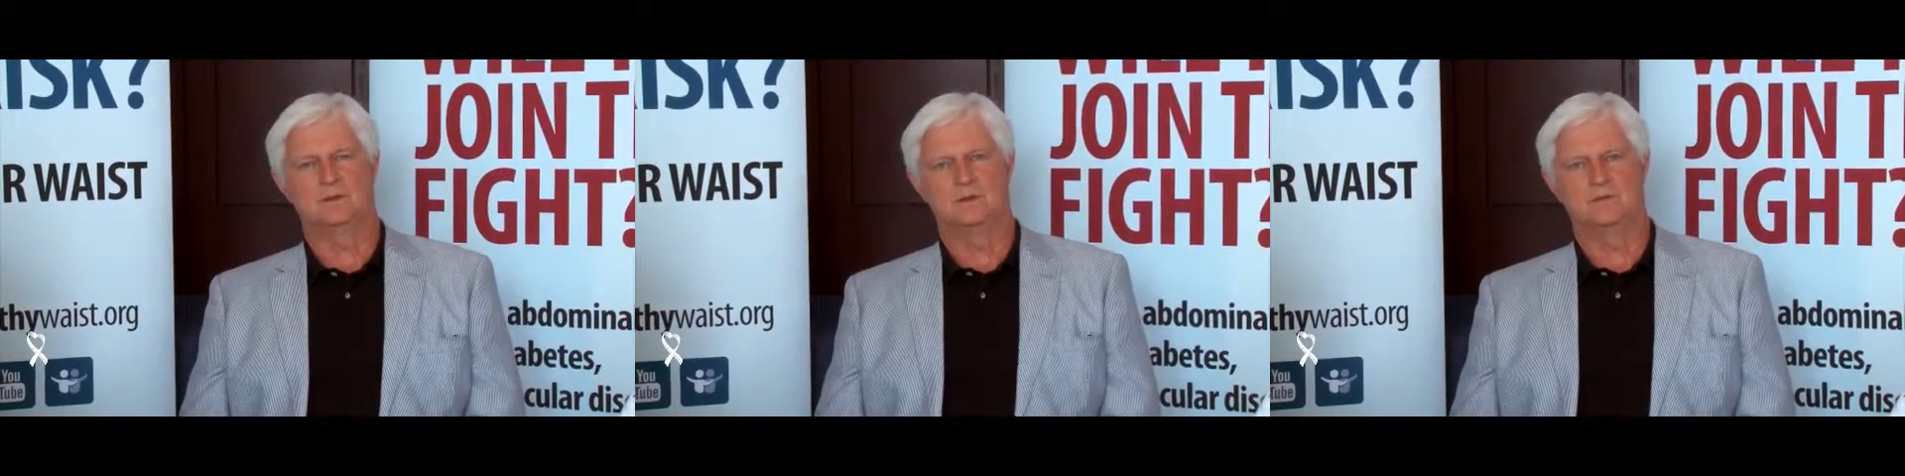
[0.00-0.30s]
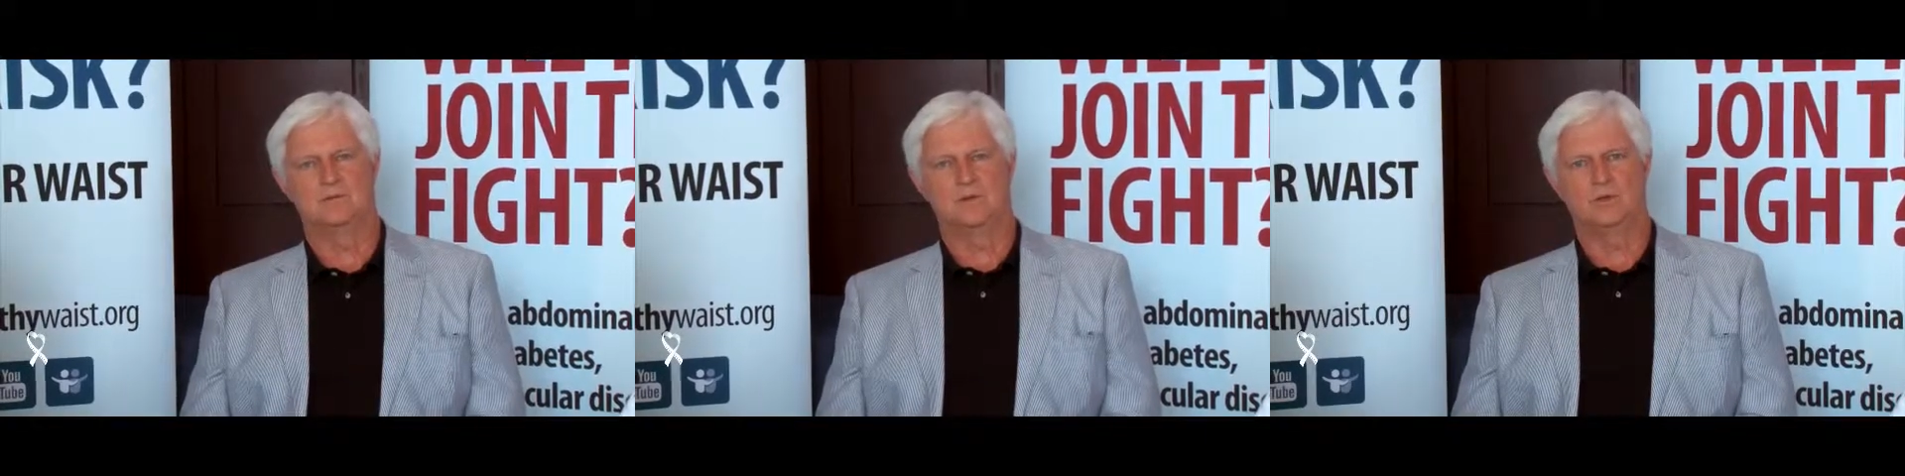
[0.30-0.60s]
is
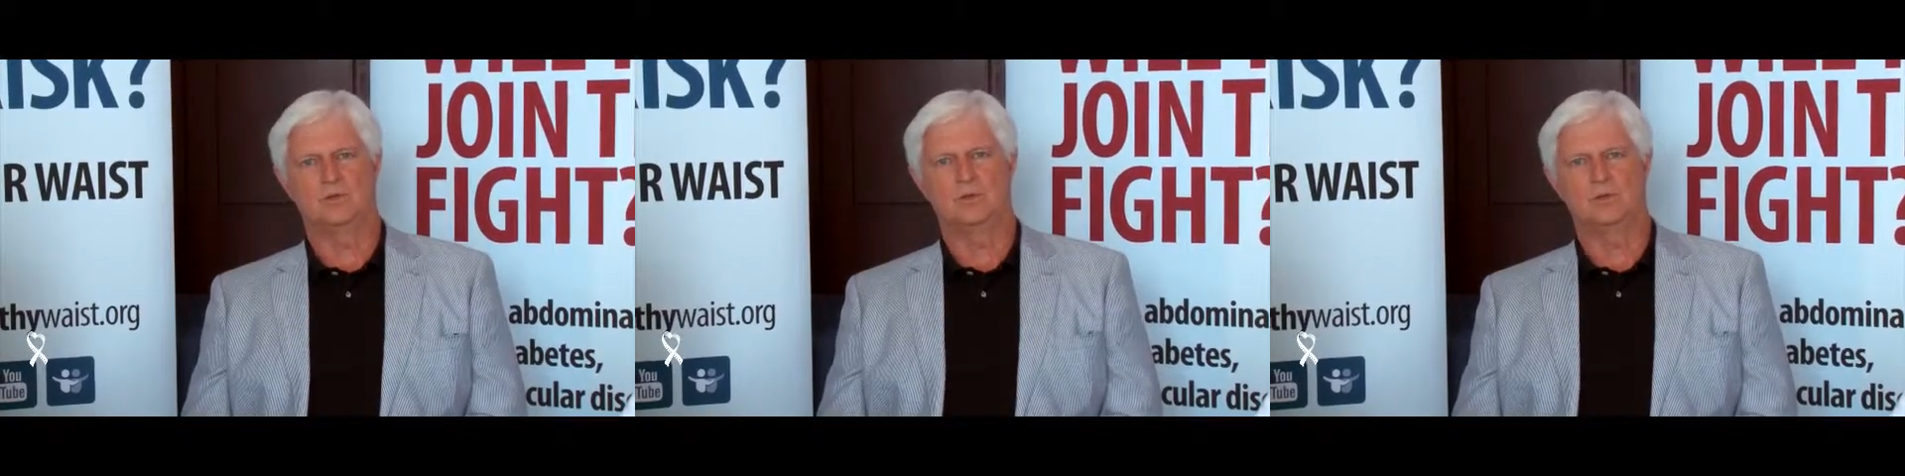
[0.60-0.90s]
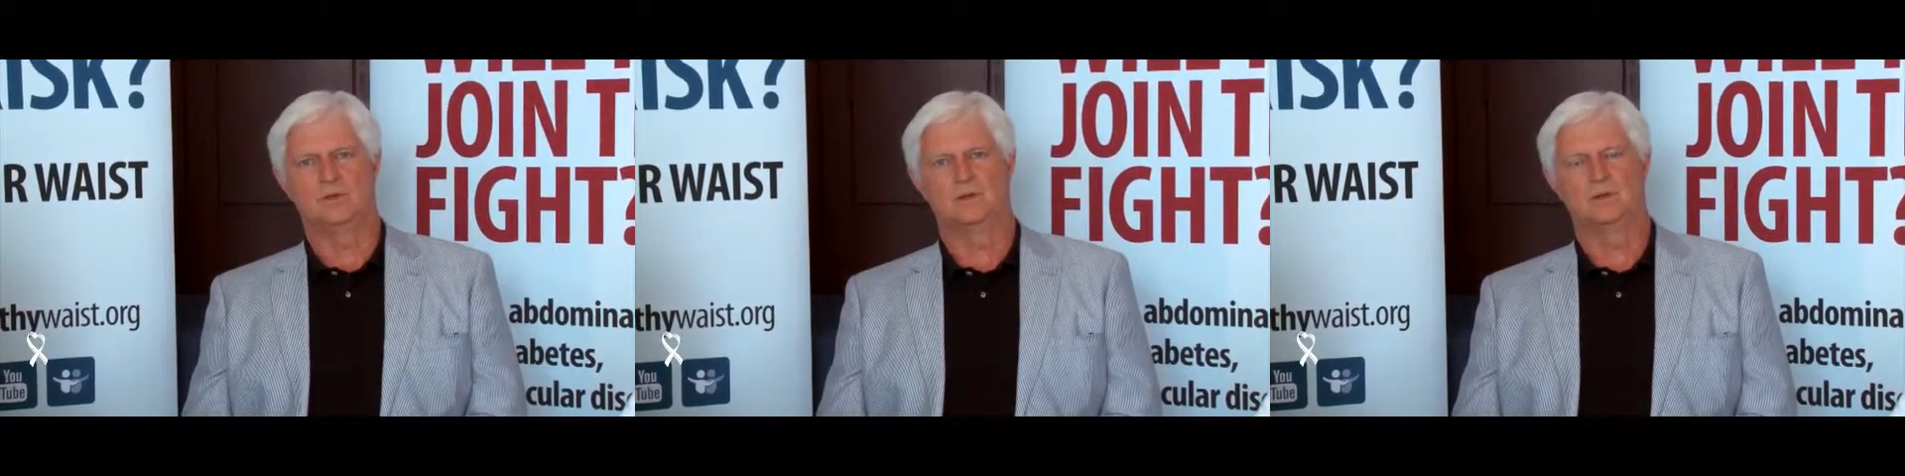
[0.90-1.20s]
a very
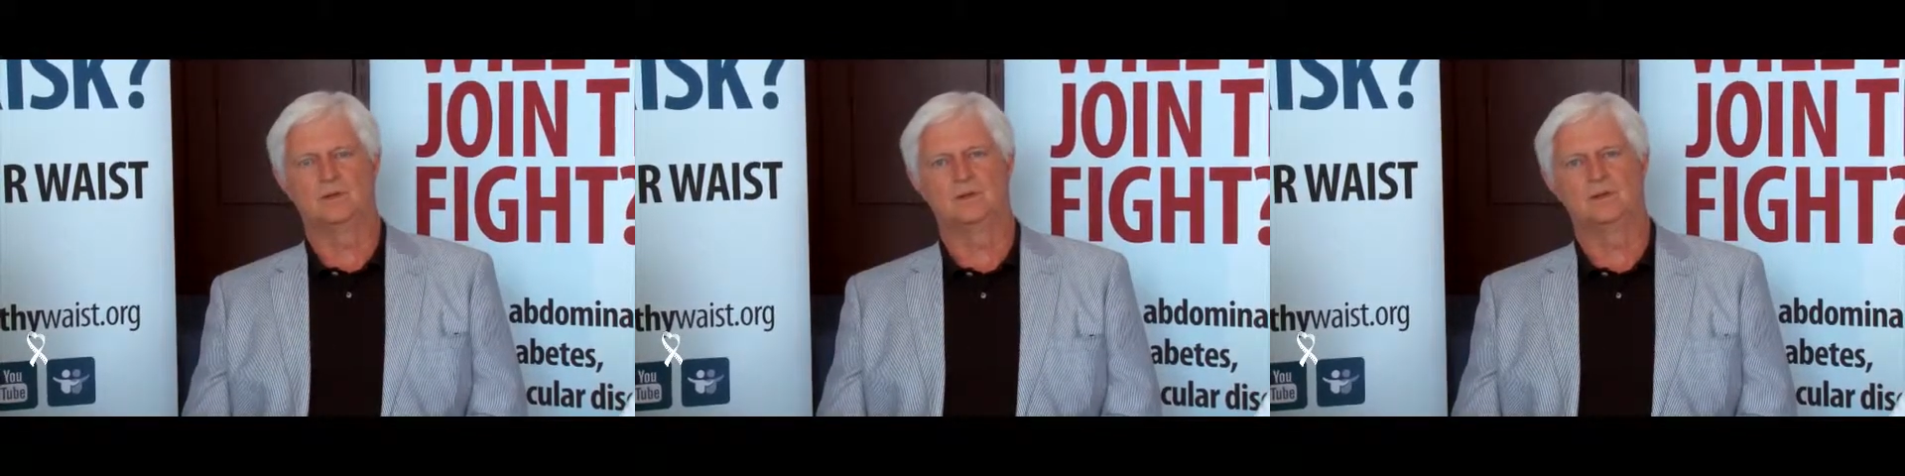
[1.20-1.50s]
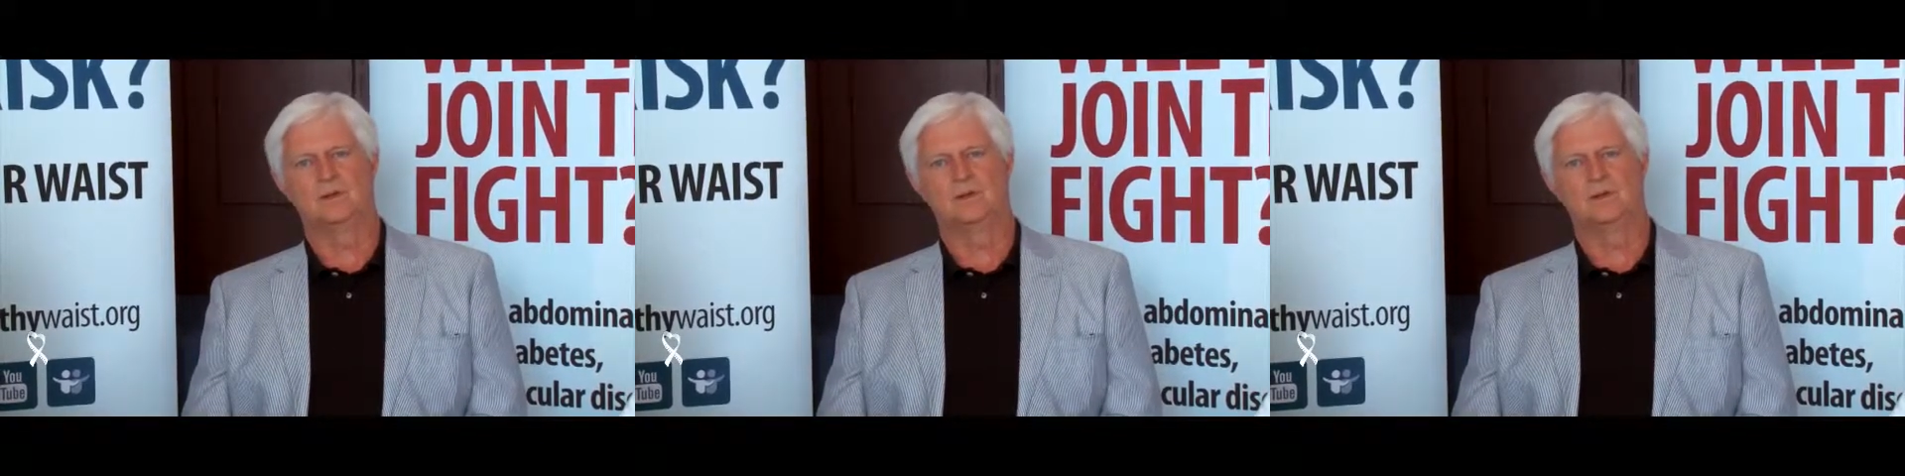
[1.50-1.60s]
important